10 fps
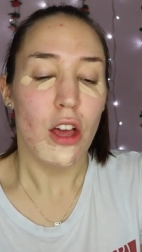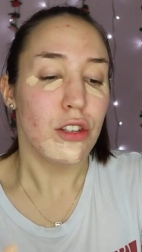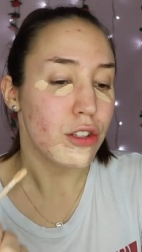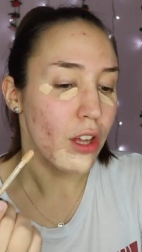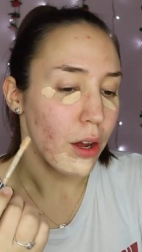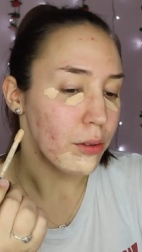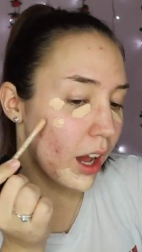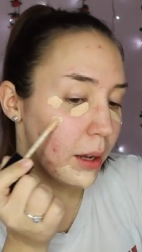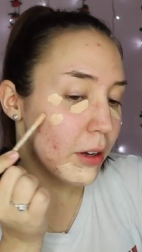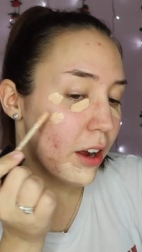So,
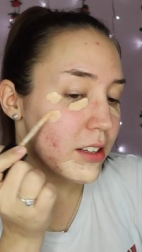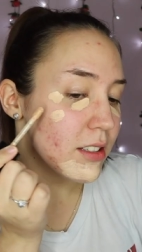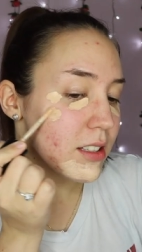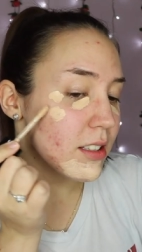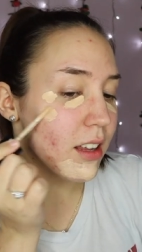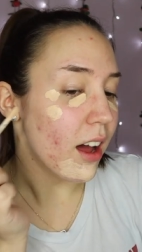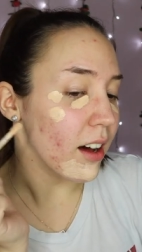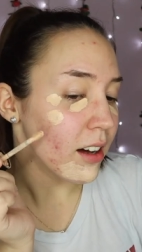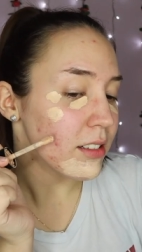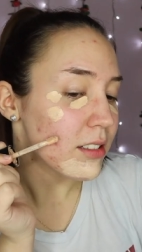I'm going to
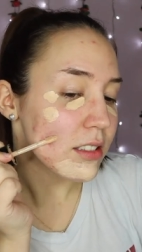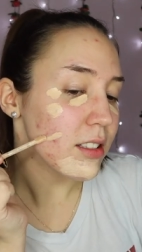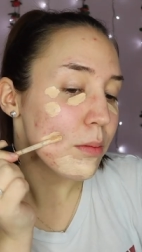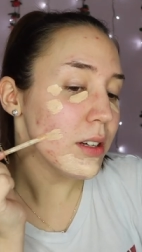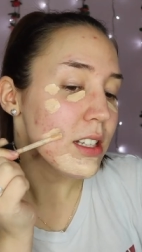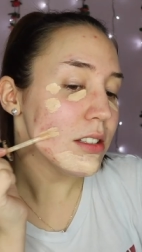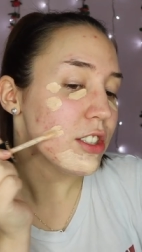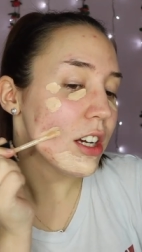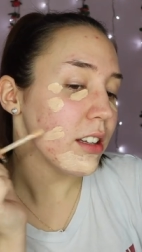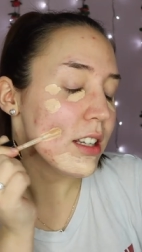start. So when this
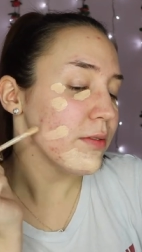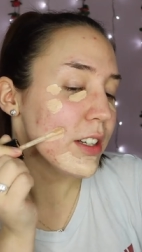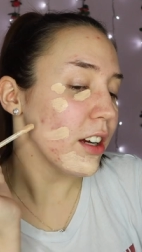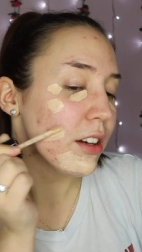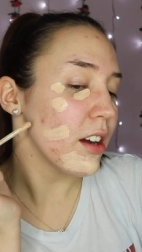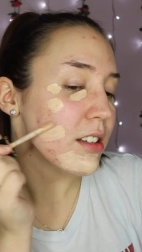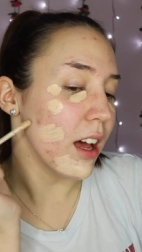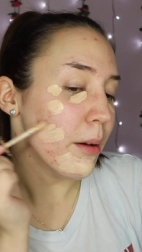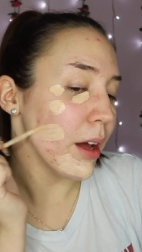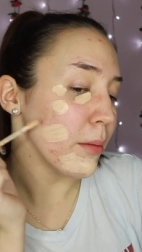this video goes
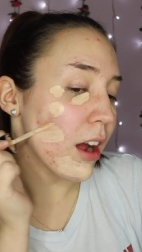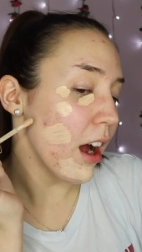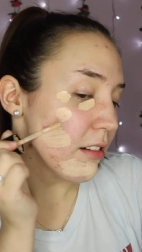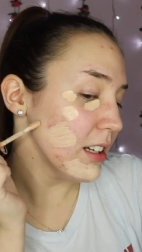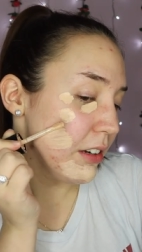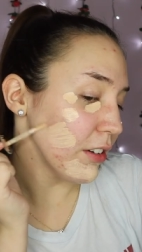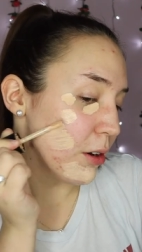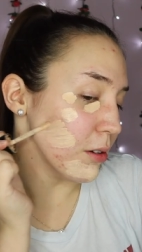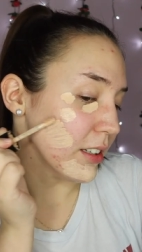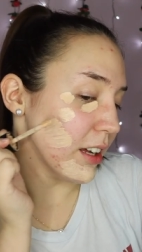up, I'm currently
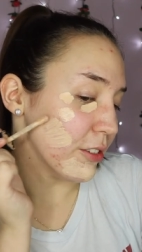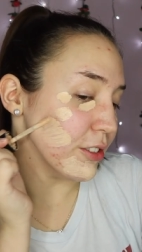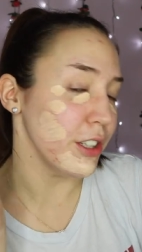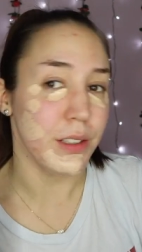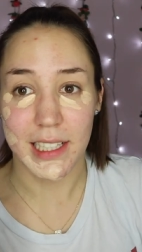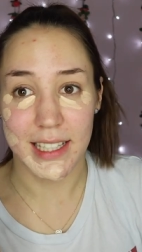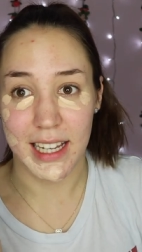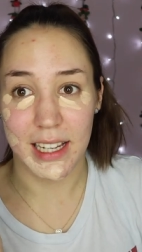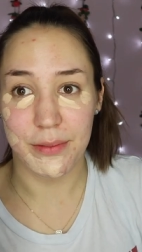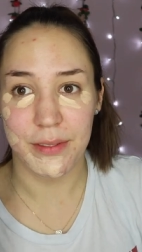recording it on New Year's
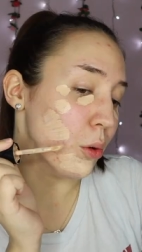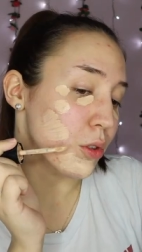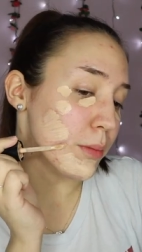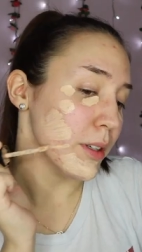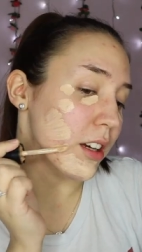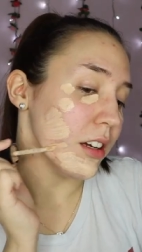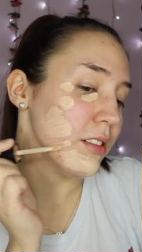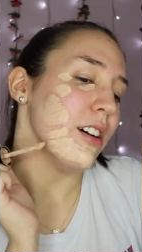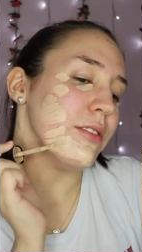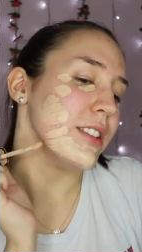Eve. Awesome, I know.
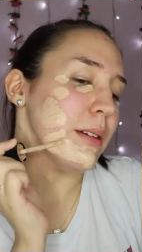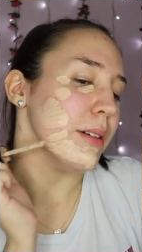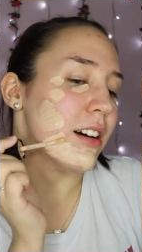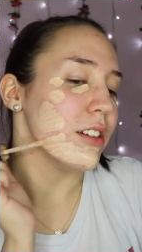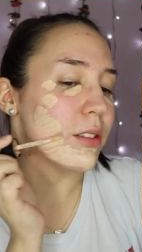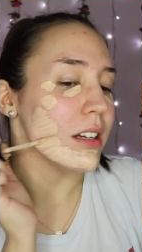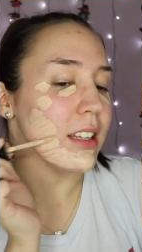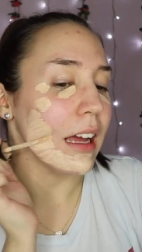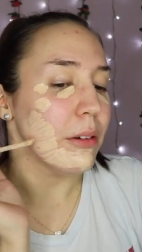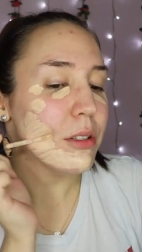Obviously, we can't do
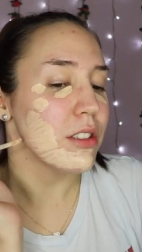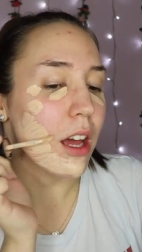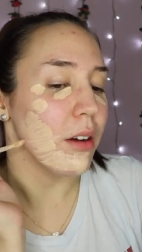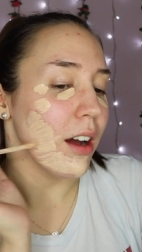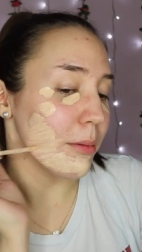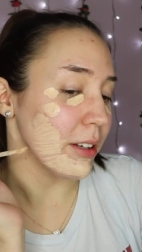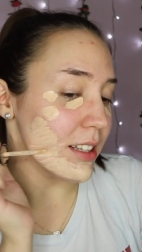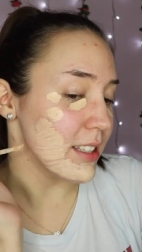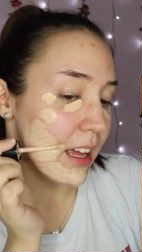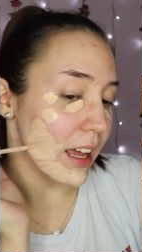anything else, so I'm going to
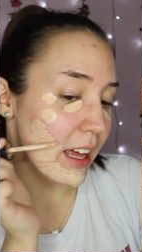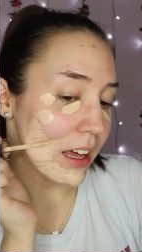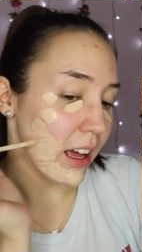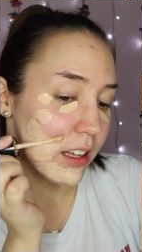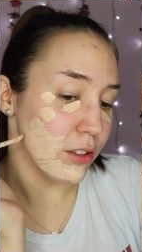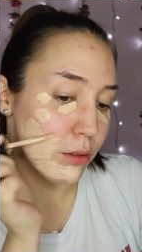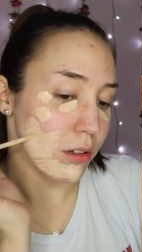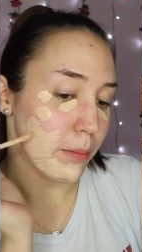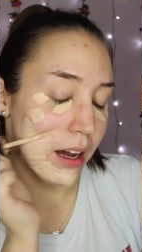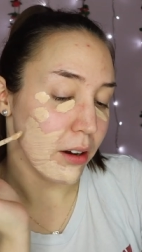sit here and talk
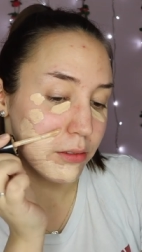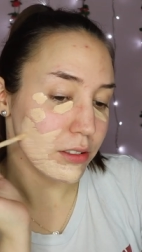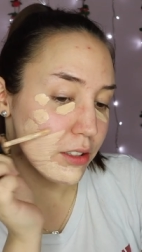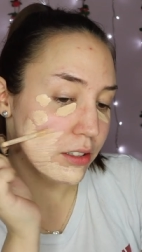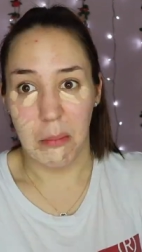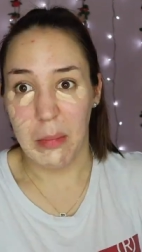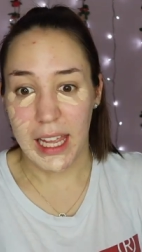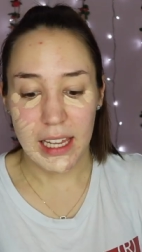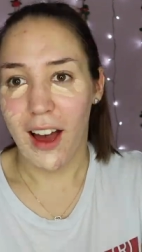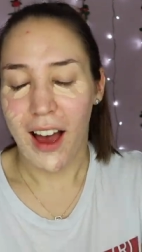about
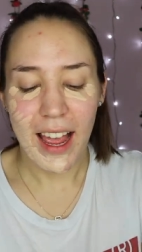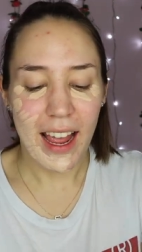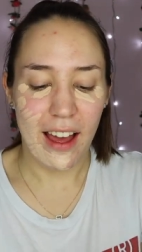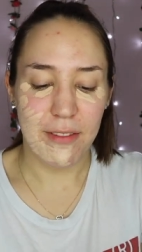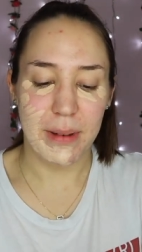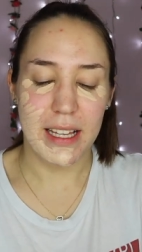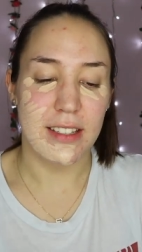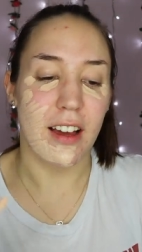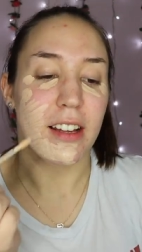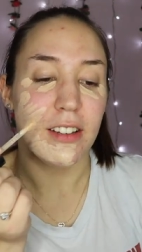me. I have been
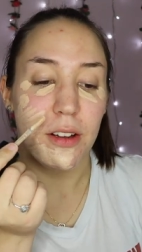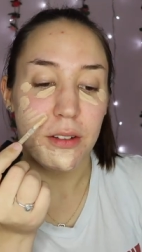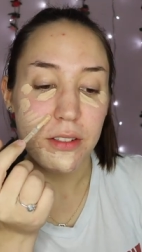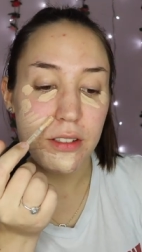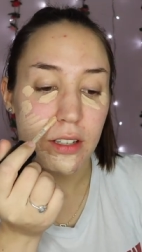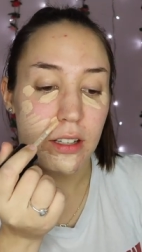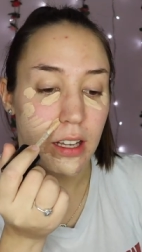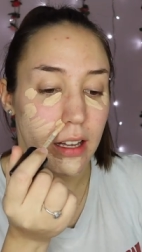diagnosed